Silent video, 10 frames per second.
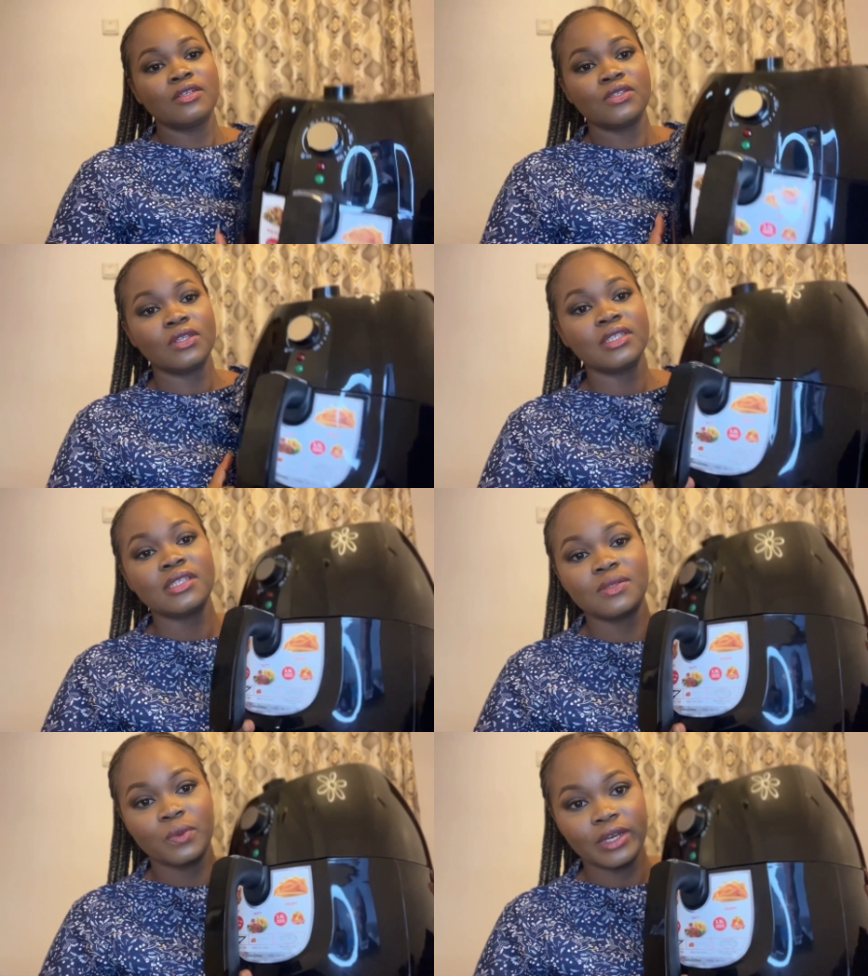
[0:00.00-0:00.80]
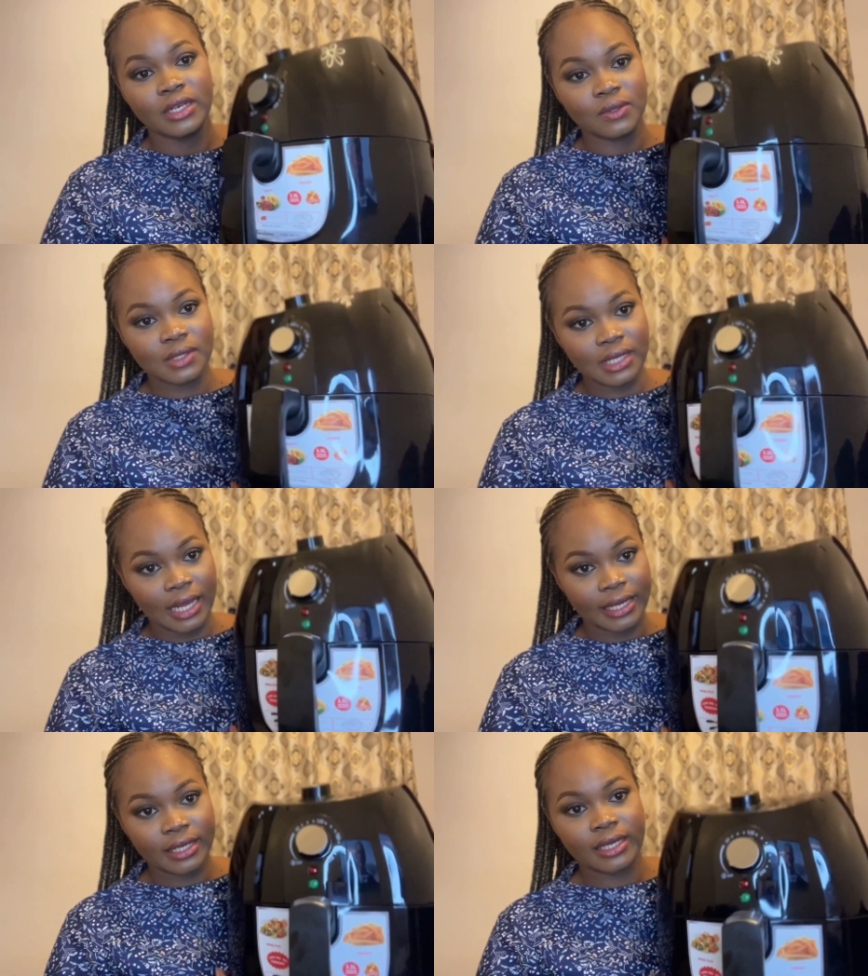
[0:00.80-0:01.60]
so this is what it looks
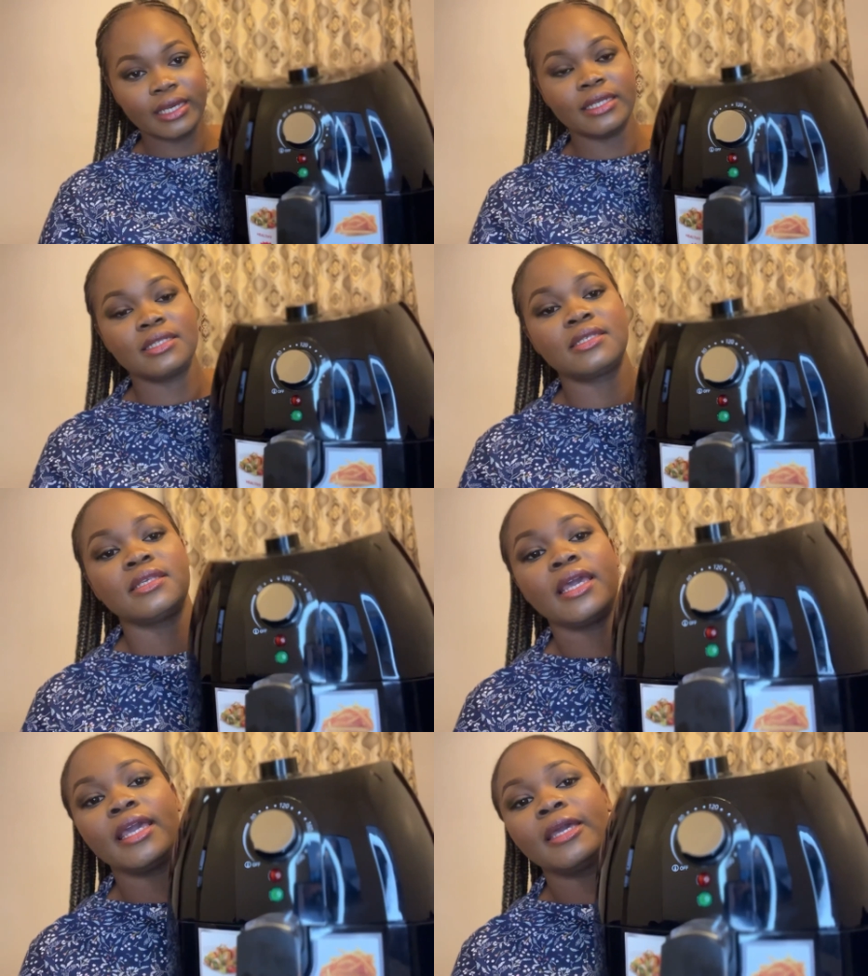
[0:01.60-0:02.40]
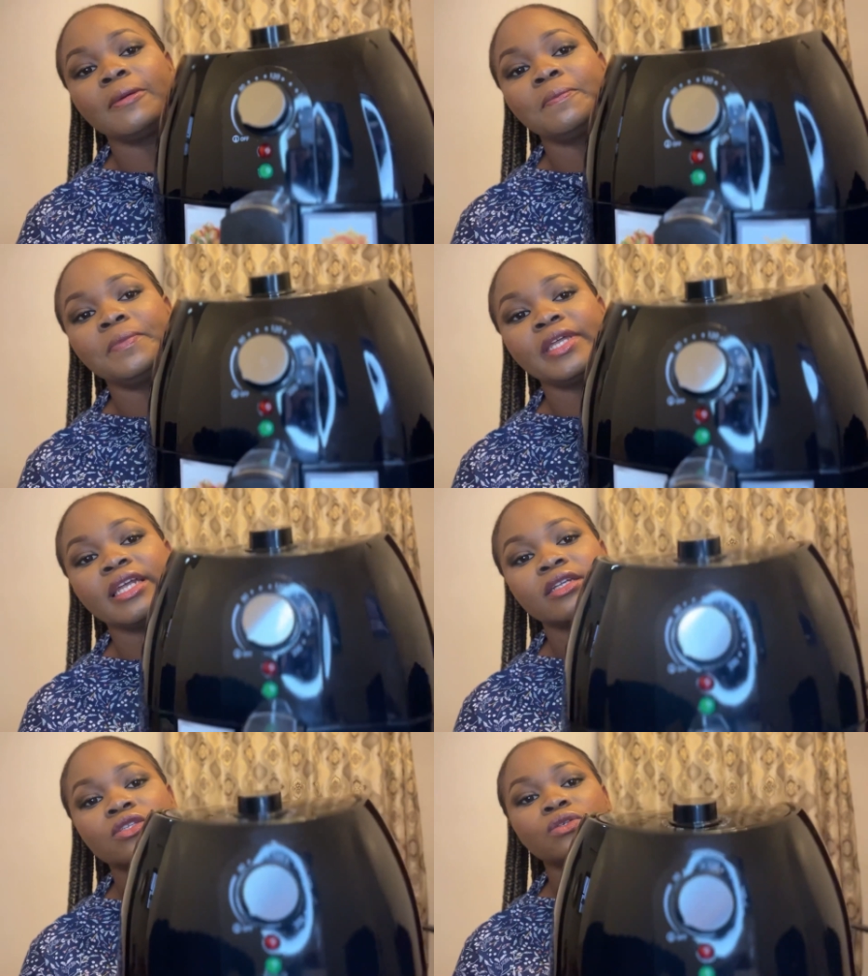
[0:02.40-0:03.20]
like it's a
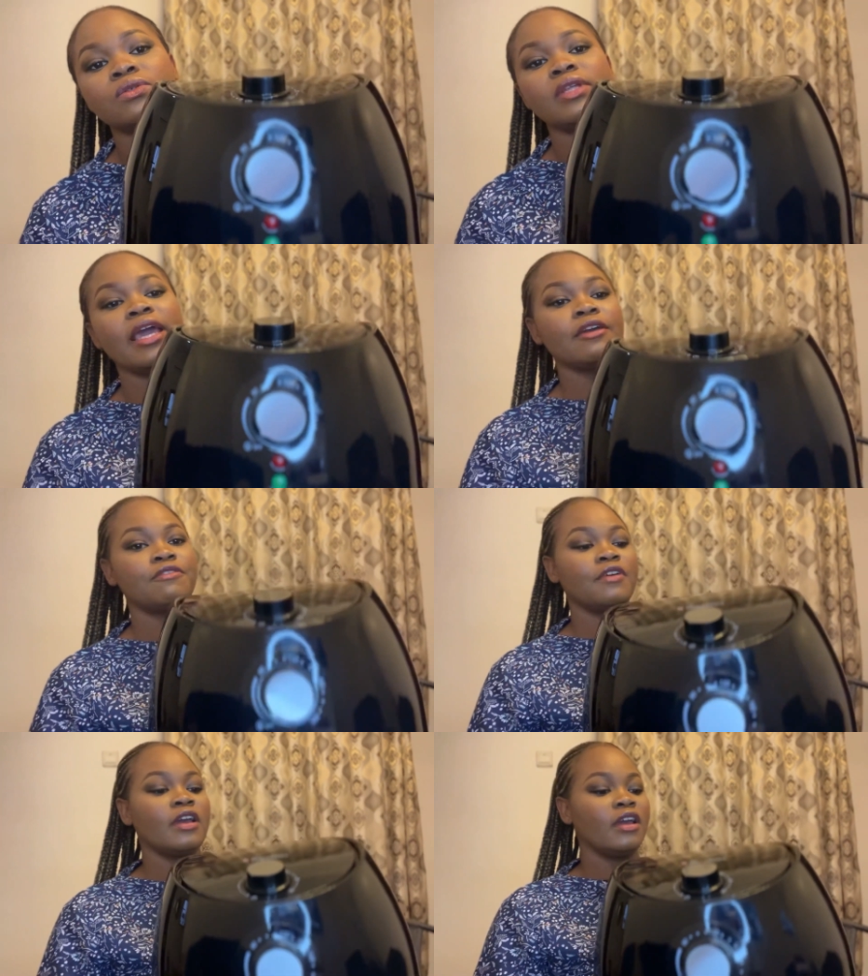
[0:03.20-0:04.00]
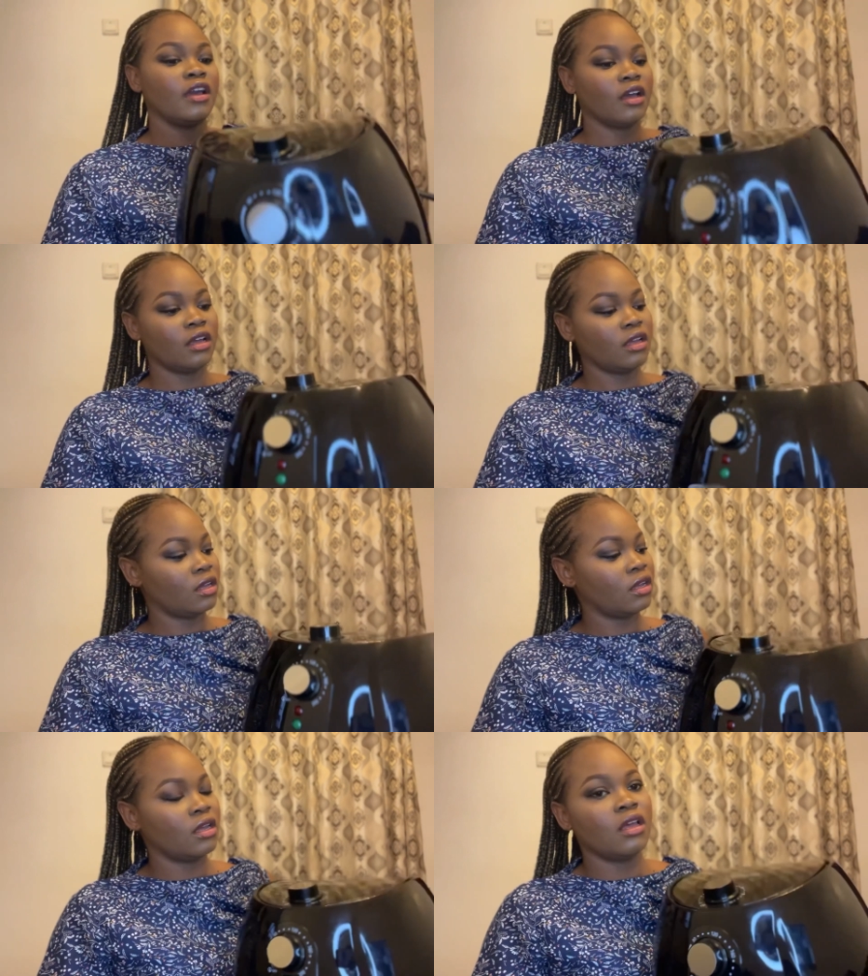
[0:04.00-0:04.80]
Binatone air fryer
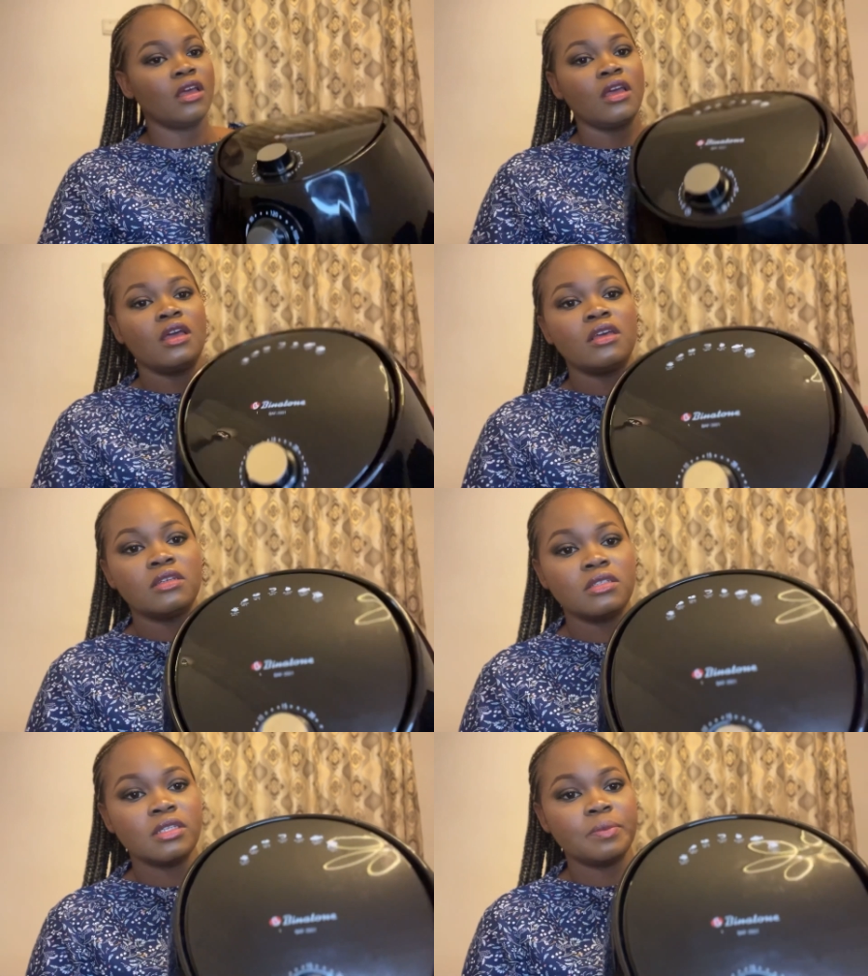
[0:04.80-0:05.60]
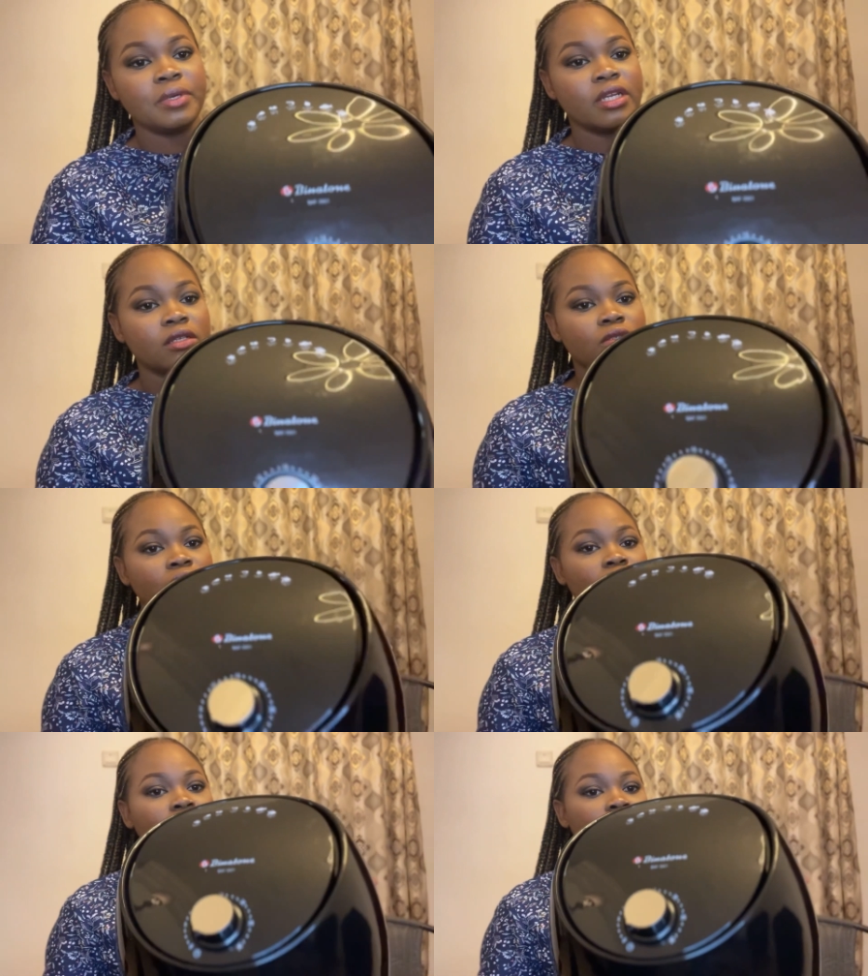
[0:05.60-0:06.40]
it's a
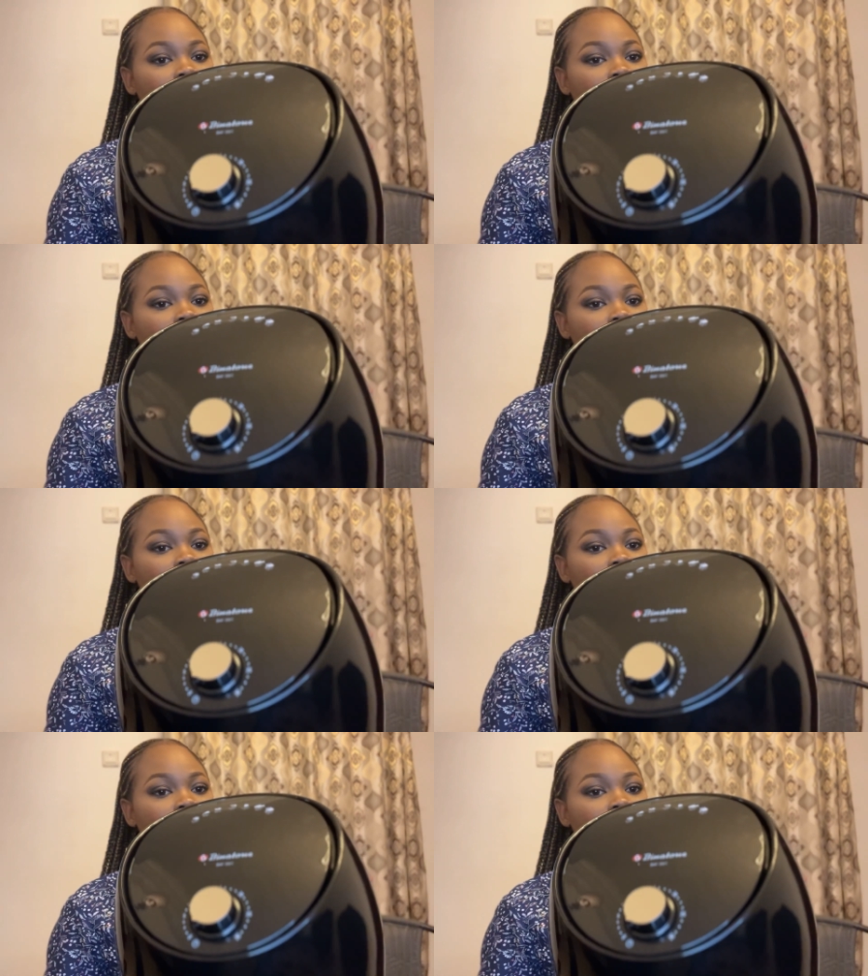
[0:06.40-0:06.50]
Binatone